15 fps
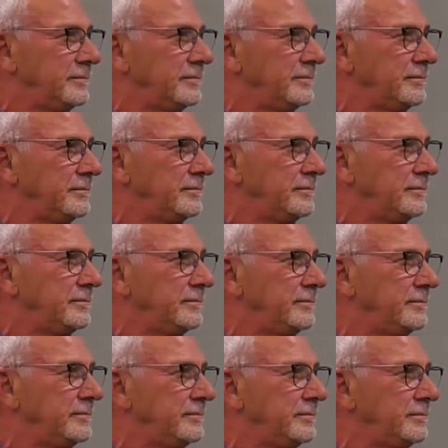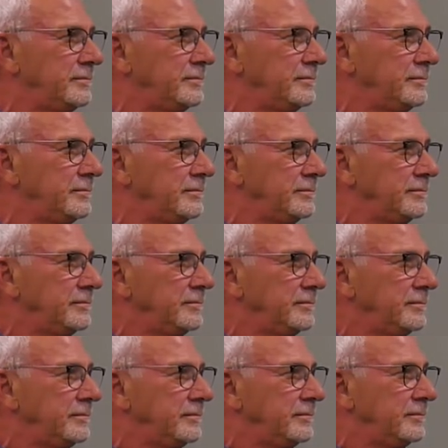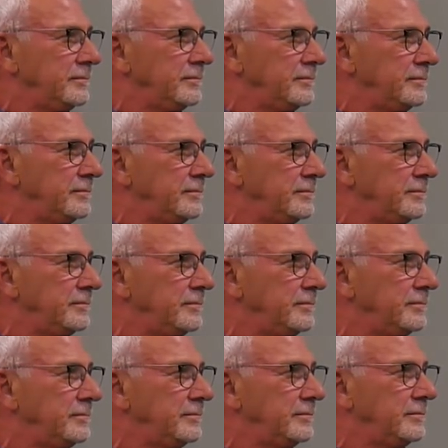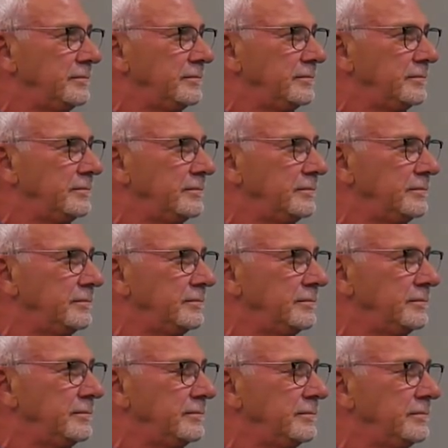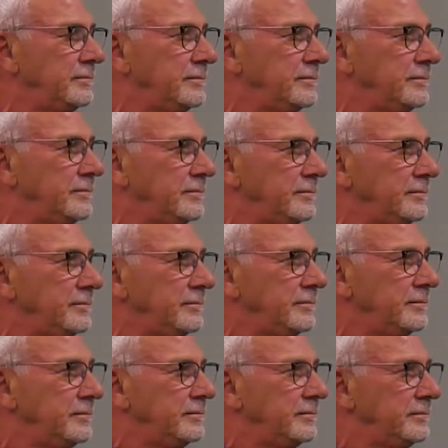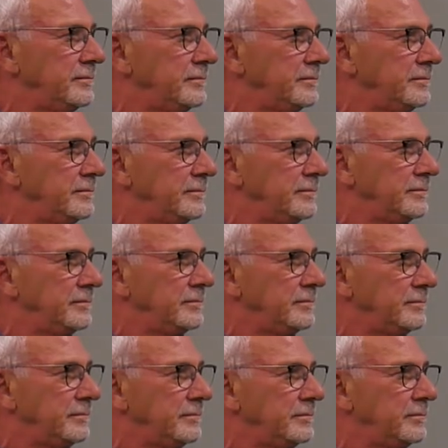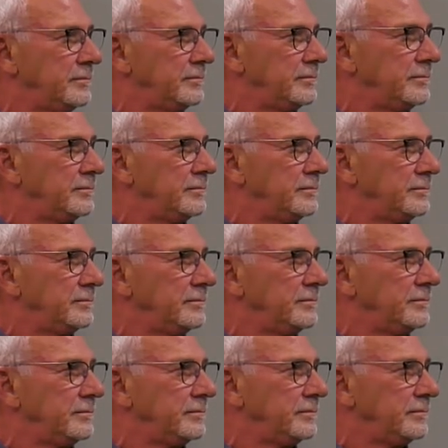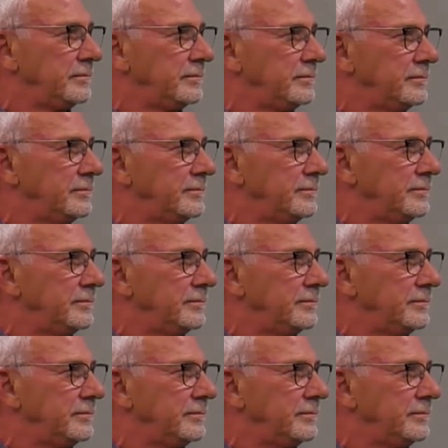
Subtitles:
(not speaking)